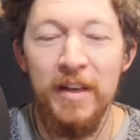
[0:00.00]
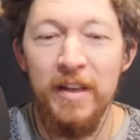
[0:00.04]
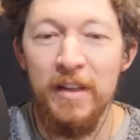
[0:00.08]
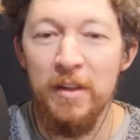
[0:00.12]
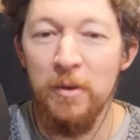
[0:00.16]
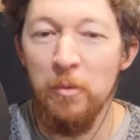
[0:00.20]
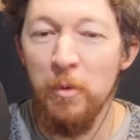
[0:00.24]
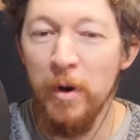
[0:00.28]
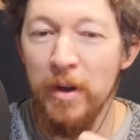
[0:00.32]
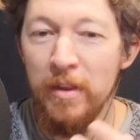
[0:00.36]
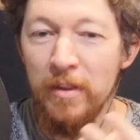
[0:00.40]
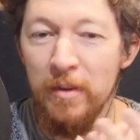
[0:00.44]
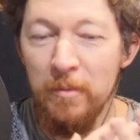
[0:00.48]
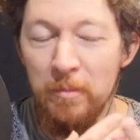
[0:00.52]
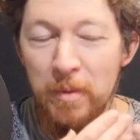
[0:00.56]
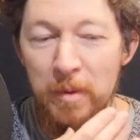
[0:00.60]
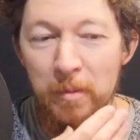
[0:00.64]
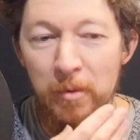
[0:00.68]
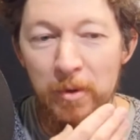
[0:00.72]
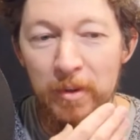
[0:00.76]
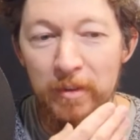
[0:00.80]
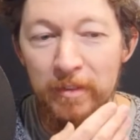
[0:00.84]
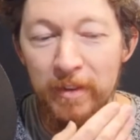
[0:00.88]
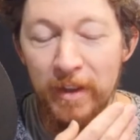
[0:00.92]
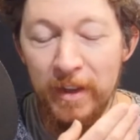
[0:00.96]
the way that people
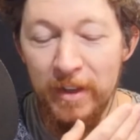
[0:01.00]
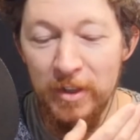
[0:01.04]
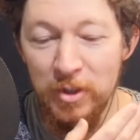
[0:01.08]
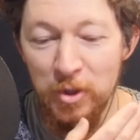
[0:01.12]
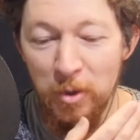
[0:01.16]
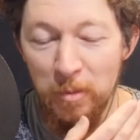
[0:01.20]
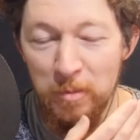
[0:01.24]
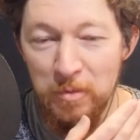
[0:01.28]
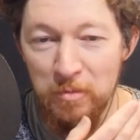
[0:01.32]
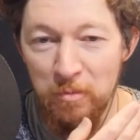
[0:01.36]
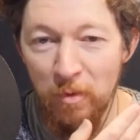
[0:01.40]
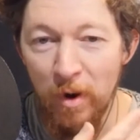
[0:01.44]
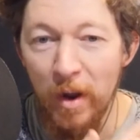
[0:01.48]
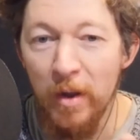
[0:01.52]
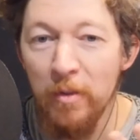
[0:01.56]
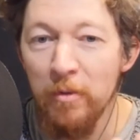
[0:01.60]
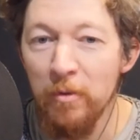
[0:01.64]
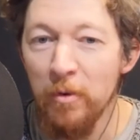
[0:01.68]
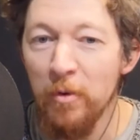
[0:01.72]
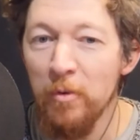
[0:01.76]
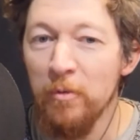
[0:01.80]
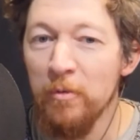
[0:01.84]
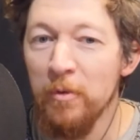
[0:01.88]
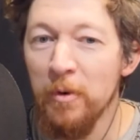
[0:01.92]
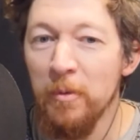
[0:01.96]
can take jobs right
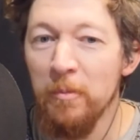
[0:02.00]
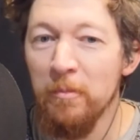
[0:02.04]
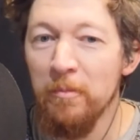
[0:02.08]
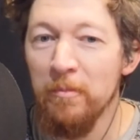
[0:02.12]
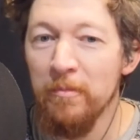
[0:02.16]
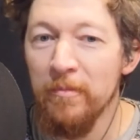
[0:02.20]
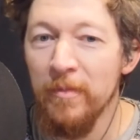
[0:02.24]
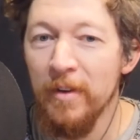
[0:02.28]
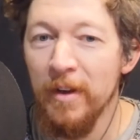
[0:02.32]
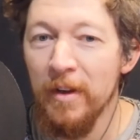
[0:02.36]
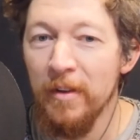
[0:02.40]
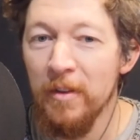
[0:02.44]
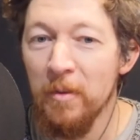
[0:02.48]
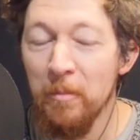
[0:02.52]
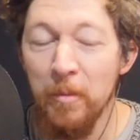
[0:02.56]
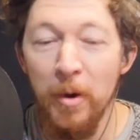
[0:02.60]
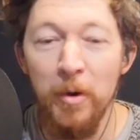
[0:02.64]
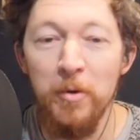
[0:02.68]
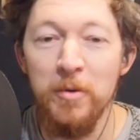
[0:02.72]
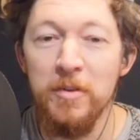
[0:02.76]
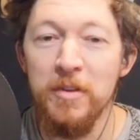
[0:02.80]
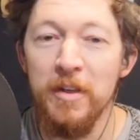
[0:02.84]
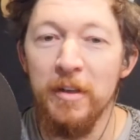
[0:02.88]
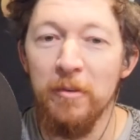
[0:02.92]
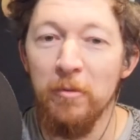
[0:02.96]
through from uh, the
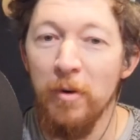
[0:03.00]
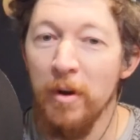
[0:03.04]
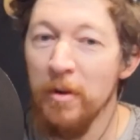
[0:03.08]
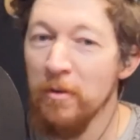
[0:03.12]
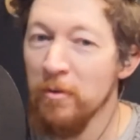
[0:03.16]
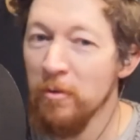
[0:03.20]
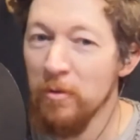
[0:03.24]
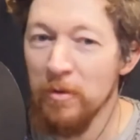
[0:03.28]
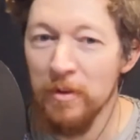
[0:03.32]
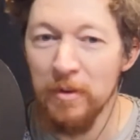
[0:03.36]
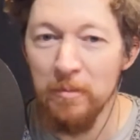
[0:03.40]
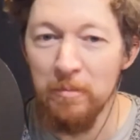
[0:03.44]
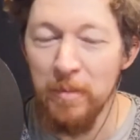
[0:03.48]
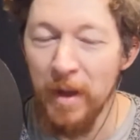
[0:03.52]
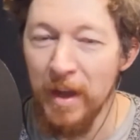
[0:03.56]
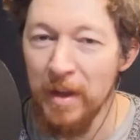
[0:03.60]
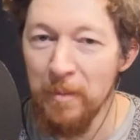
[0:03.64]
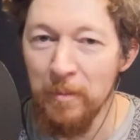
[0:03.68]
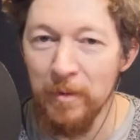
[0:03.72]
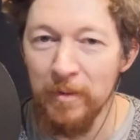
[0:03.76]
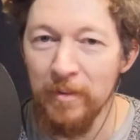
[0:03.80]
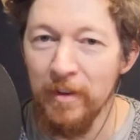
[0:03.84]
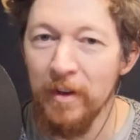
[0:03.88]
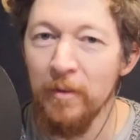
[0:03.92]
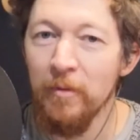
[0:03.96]
posting right through to
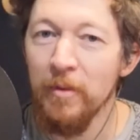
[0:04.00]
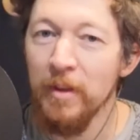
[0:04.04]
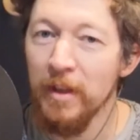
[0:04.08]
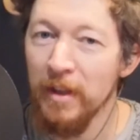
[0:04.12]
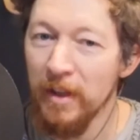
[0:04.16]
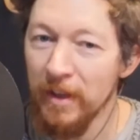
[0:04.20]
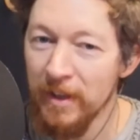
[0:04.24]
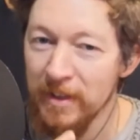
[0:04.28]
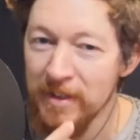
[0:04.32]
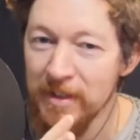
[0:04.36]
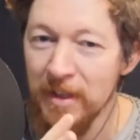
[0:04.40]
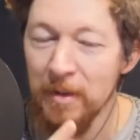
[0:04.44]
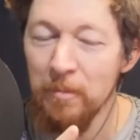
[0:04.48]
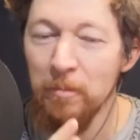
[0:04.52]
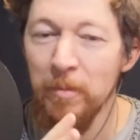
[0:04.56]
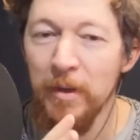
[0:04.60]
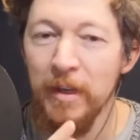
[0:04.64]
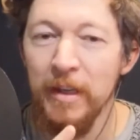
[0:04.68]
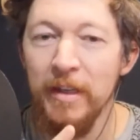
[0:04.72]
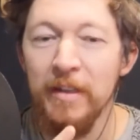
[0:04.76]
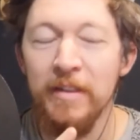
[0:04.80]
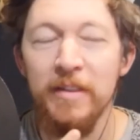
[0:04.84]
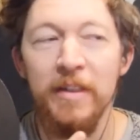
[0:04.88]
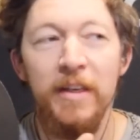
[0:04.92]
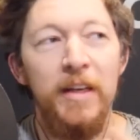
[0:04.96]
payment and everything. Like it's a
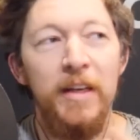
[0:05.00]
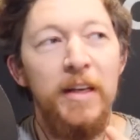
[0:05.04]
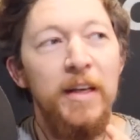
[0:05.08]
complete.